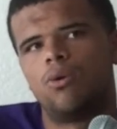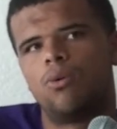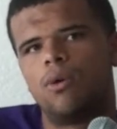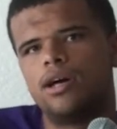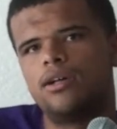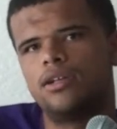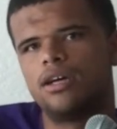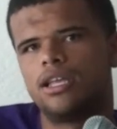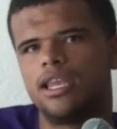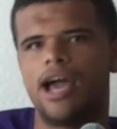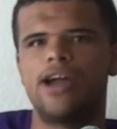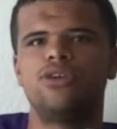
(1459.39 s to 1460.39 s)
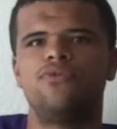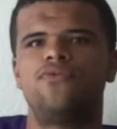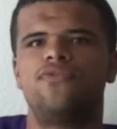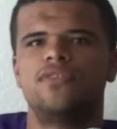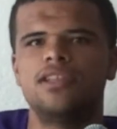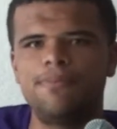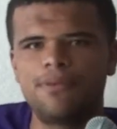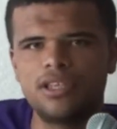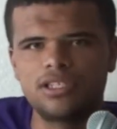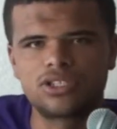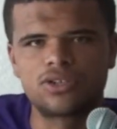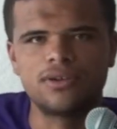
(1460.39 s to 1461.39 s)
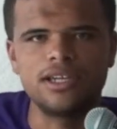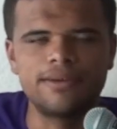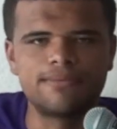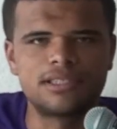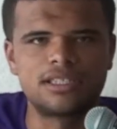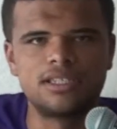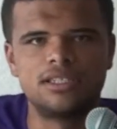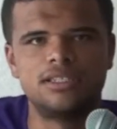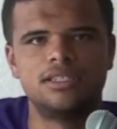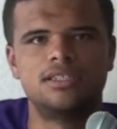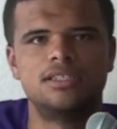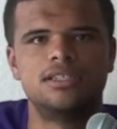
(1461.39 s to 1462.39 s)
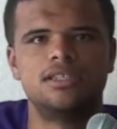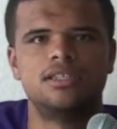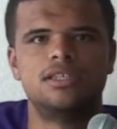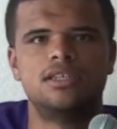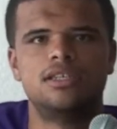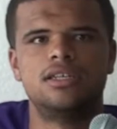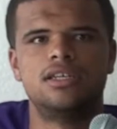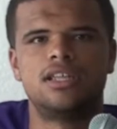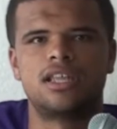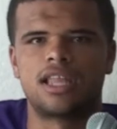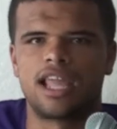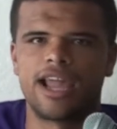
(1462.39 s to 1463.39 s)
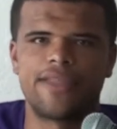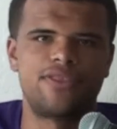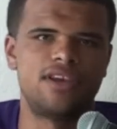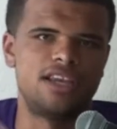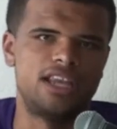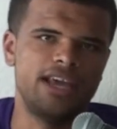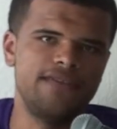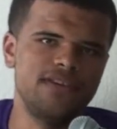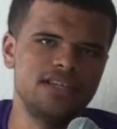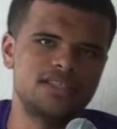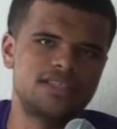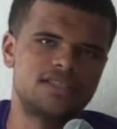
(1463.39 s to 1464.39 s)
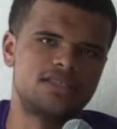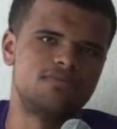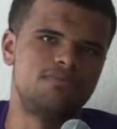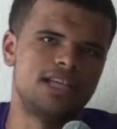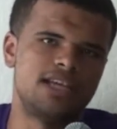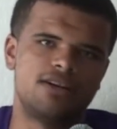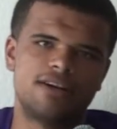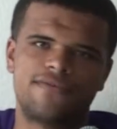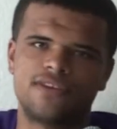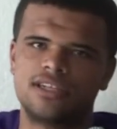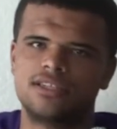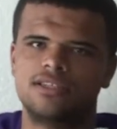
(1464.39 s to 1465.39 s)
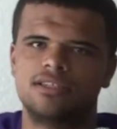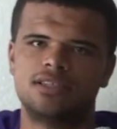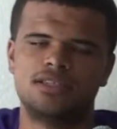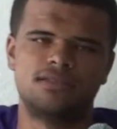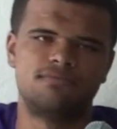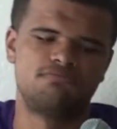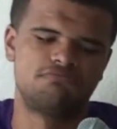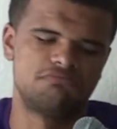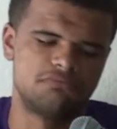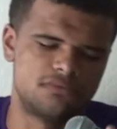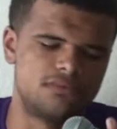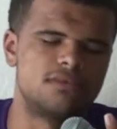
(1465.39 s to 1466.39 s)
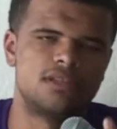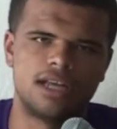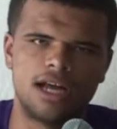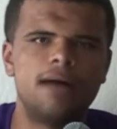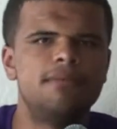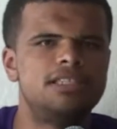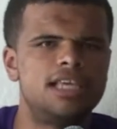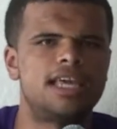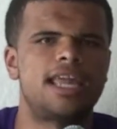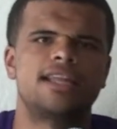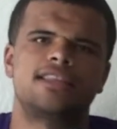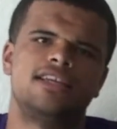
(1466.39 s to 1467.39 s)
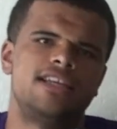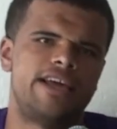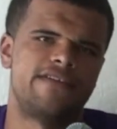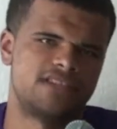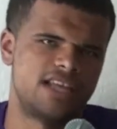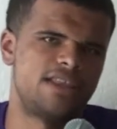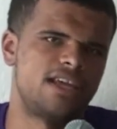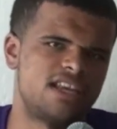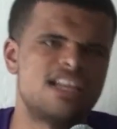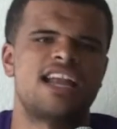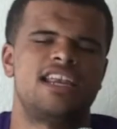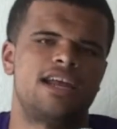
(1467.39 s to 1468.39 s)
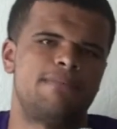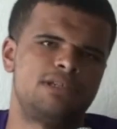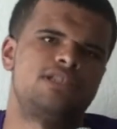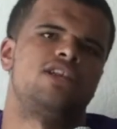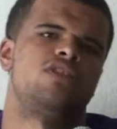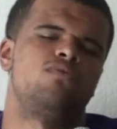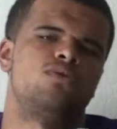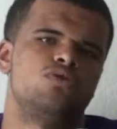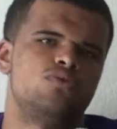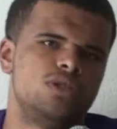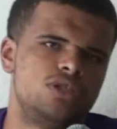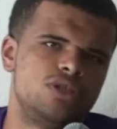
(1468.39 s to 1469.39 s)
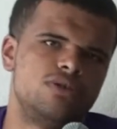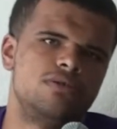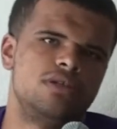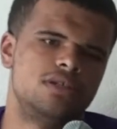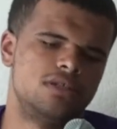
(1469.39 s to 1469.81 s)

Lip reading: Well, now you flip the script. Anthony Davis, Blake Griffin. I'm going to take Anthony Davis, and I think 99% of the world would too.